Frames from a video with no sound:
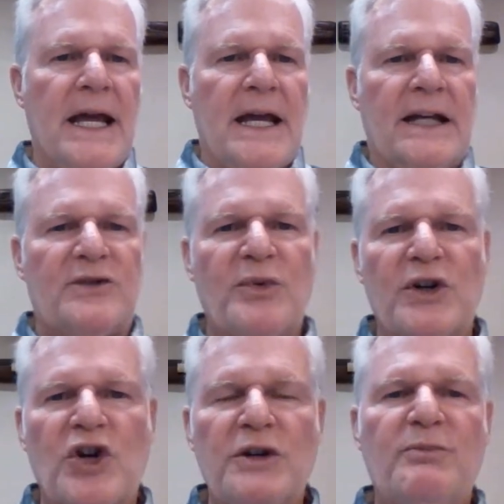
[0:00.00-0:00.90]
It's been a
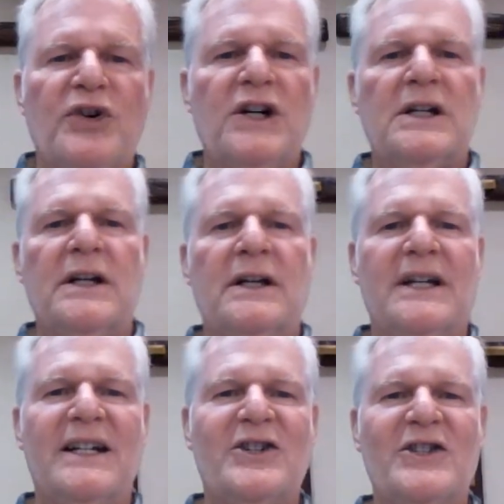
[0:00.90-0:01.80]
good book
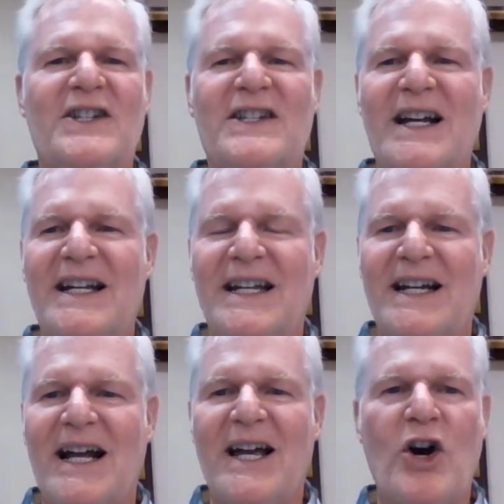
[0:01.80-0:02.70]
and a good study, and
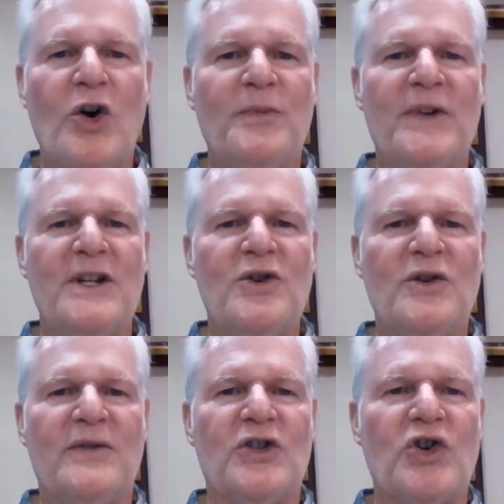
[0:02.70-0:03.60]
I hope that you
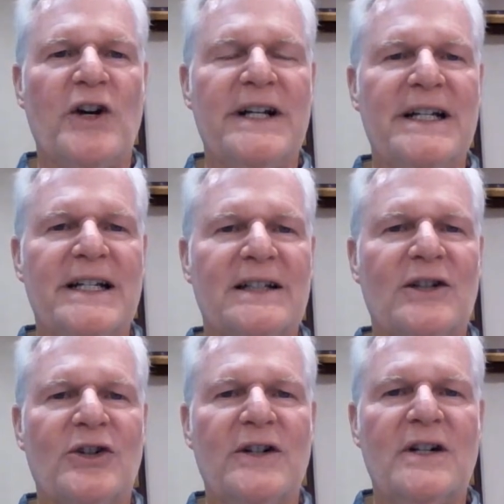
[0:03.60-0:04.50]
have enjoyed it and
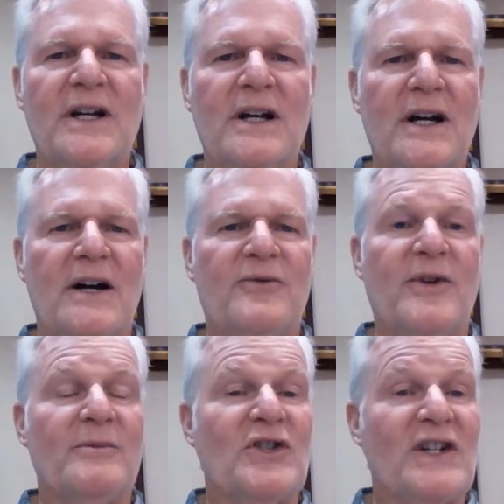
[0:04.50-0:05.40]
learned uh,
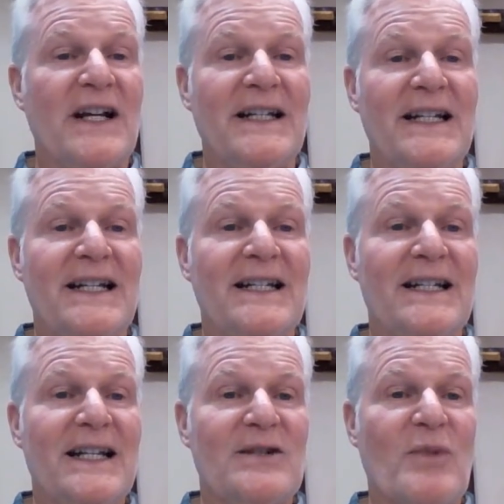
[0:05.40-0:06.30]
from studying it
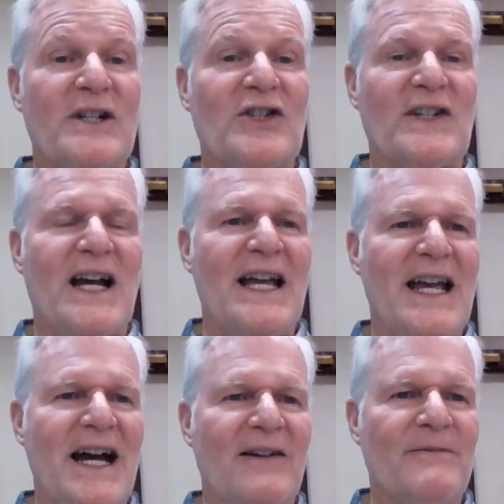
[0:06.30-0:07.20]
as much as I
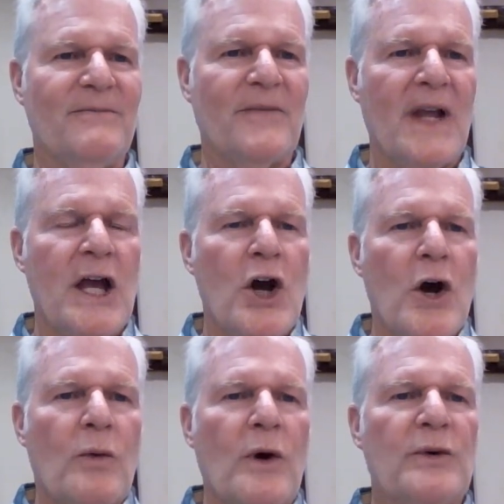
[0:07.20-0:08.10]
have.
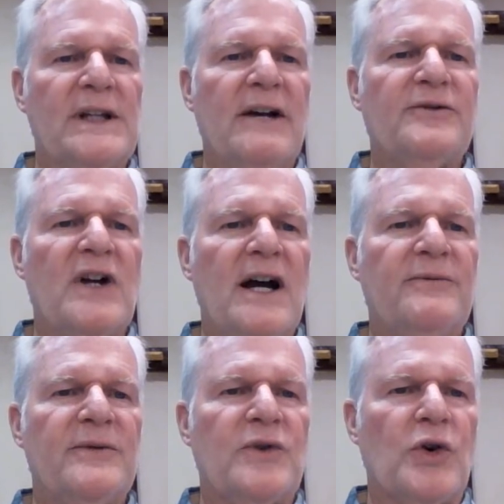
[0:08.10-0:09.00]
Well, we left off,
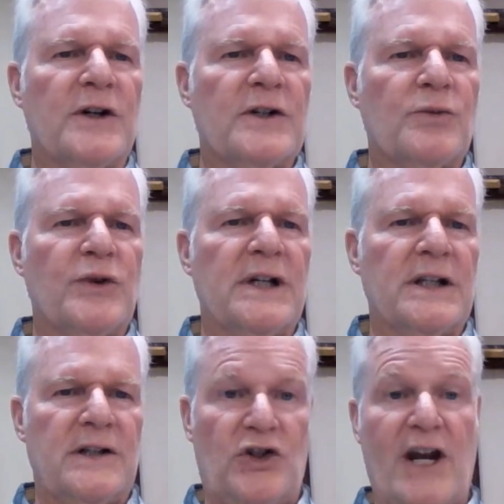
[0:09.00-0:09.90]
of course,
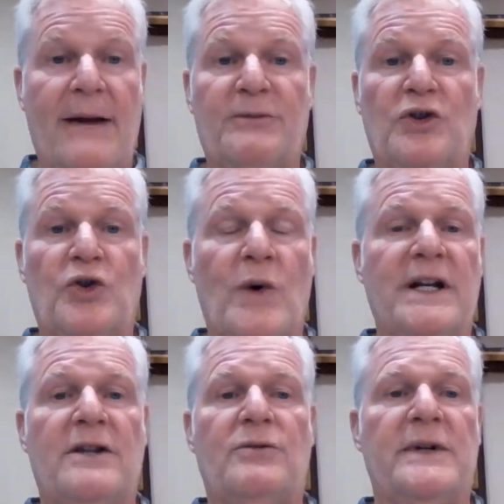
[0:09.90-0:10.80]
with chapter
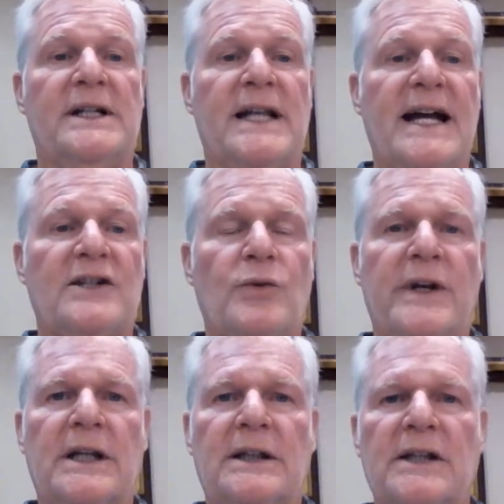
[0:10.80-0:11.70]
23 last
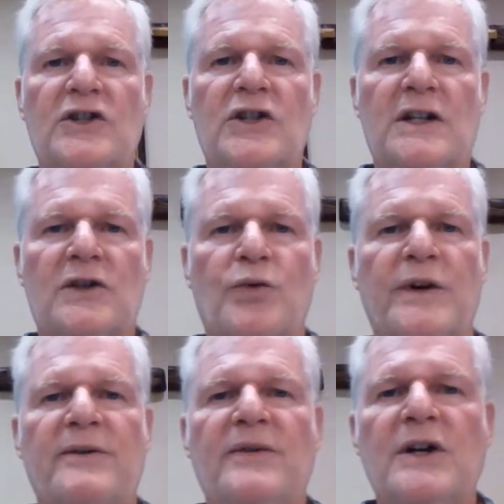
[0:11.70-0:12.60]
week, and let's just
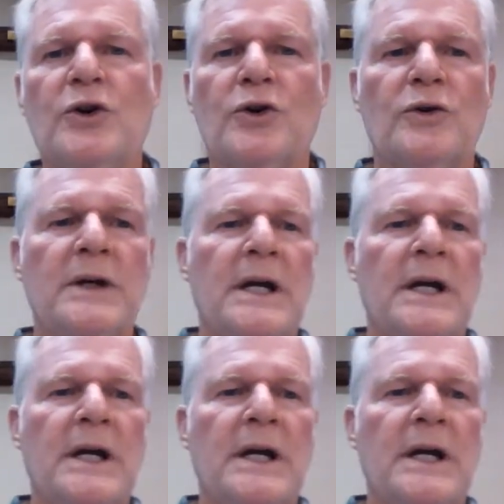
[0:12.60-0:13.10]
review